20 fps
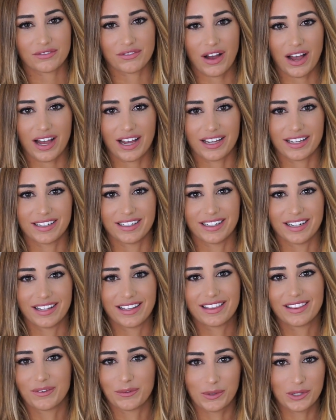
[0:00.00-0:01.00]
fine,
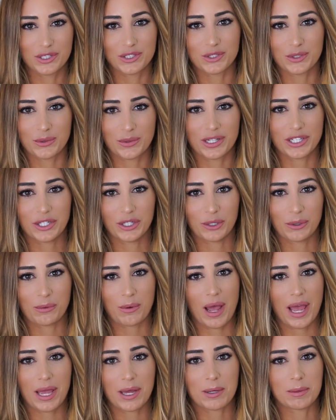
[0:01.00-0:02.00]
we'll do it your
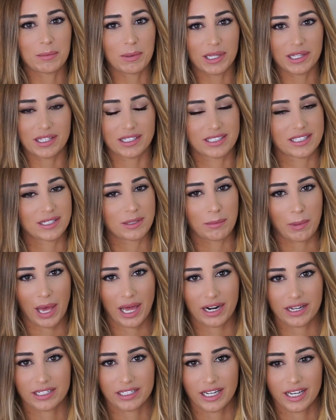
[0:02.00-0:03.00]
way, but this is a
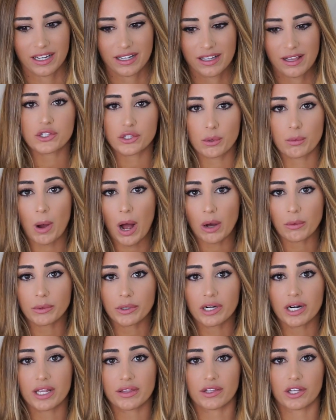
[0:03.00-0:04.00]
bad idea. So while
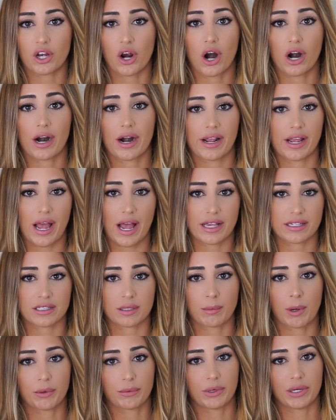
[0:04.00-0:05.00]
we're in the car, I
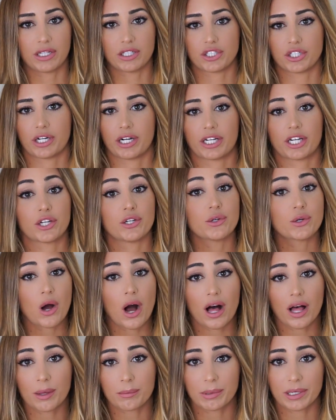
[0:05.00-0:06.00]
asked my realtor, can you
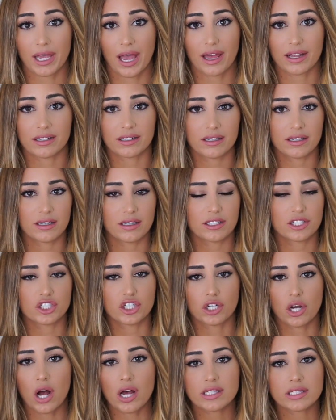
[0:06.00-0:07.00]
call him again?
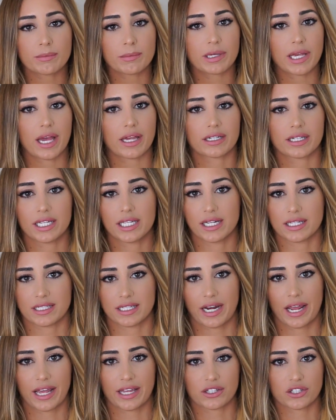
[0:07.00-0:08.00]
She calls him again, he
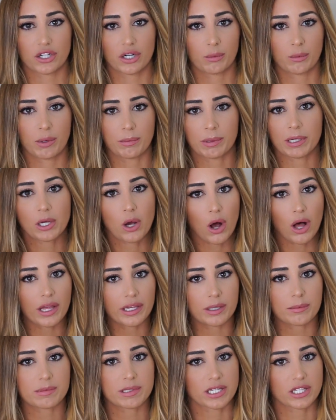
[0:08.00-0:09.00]
doesn't answer. We've been
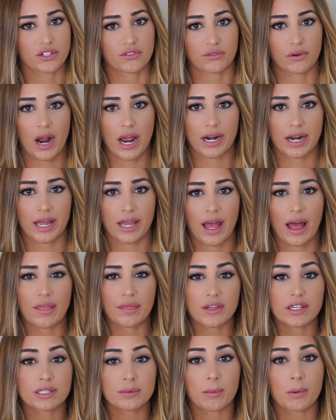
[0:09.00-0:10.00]
calling him since Friday.
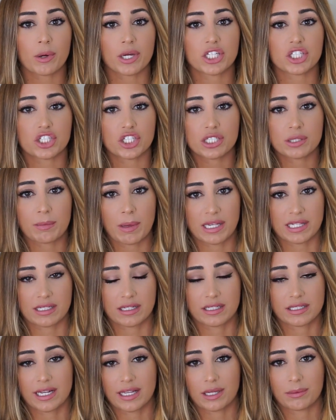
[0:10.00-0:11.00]
At this point, she's
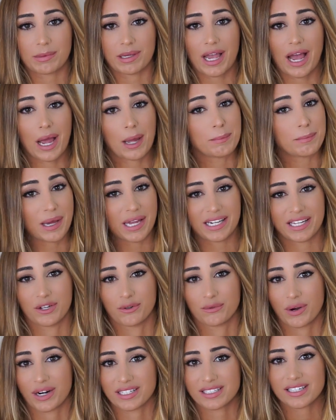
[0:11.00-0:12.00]
basically telling me, I bet
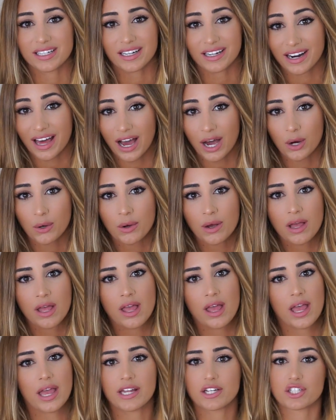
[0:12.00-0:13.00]
he rented it out
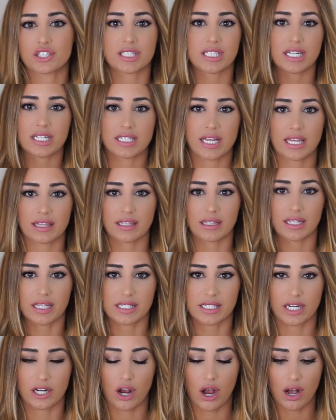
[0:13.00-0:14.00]
and just didn't take the
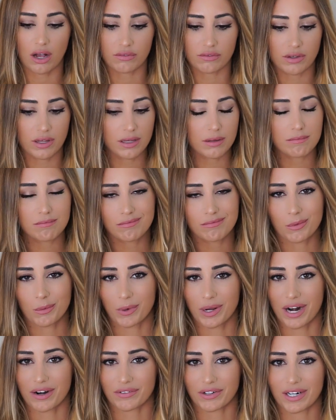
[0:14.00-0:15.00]
listing off.
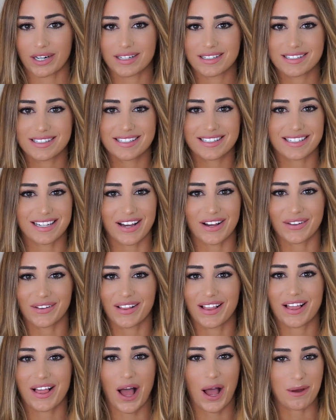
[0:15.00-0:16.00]
Whatever.
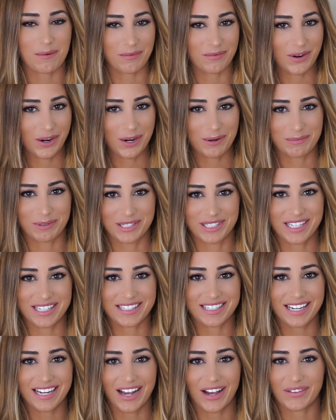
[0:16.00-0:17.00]
Still, I'm very
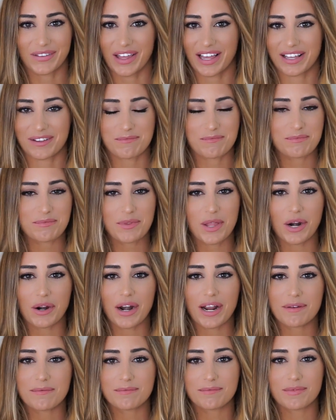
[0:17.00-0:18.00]
persistent. I'm like, all
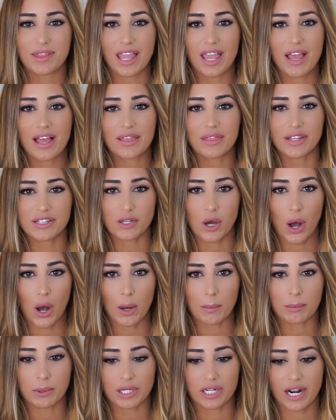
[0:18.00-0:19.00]
right, let's
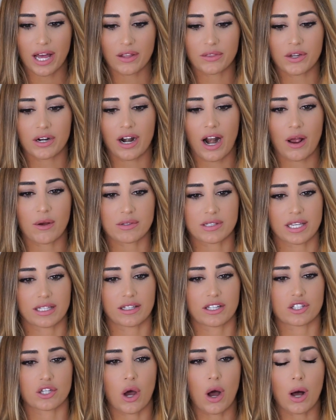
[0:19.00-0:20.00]
all put it out there. I was
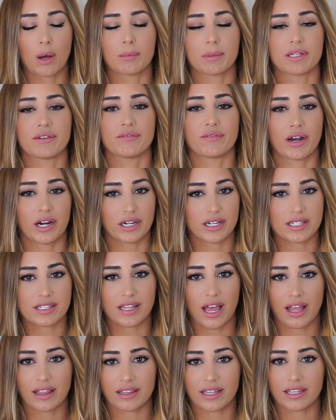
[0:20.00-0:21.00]
like, let's all be very
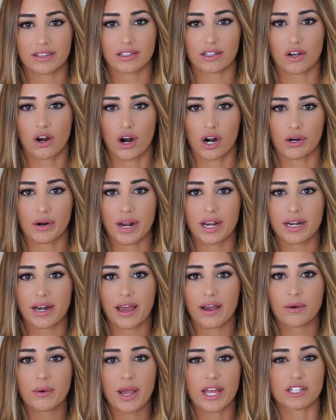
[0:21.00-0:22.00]
silent in the car right
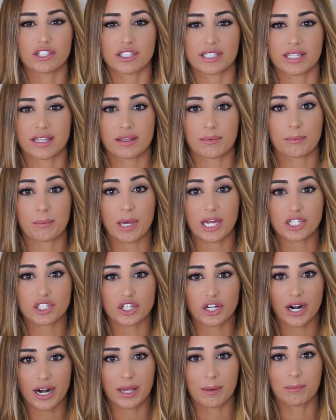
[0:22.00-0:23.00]
now and just
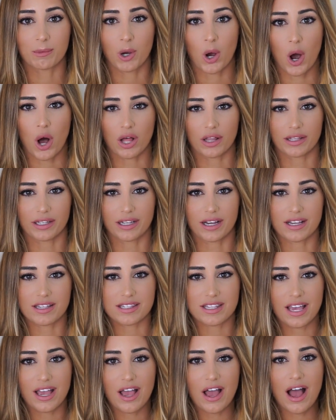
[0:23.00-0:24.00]
picture him calling
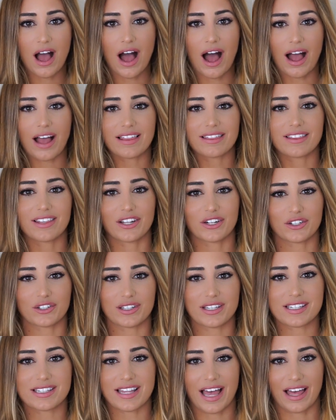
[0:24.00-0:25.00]
us. I
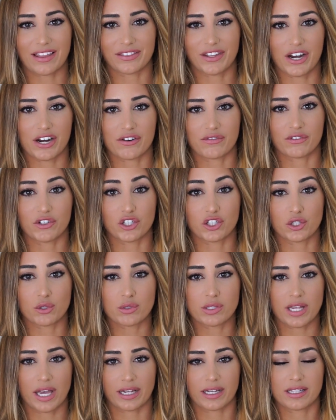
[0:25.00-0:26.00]
literally sat there for
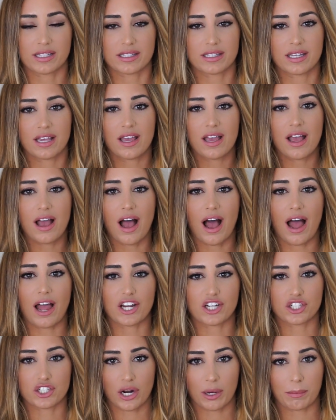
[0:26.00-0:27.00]
2 seconds.
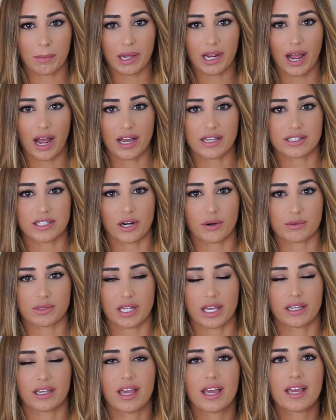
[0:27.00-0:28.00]
I shut my eyes and I
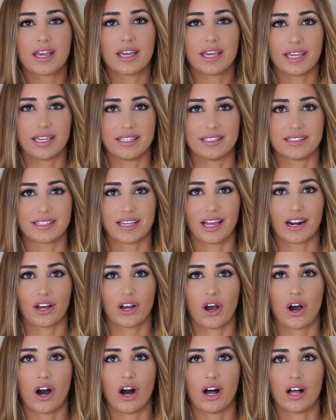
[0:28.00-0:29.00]
was like, he's
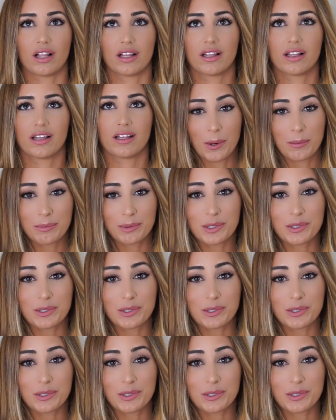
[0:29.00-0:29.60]
gonna call. Her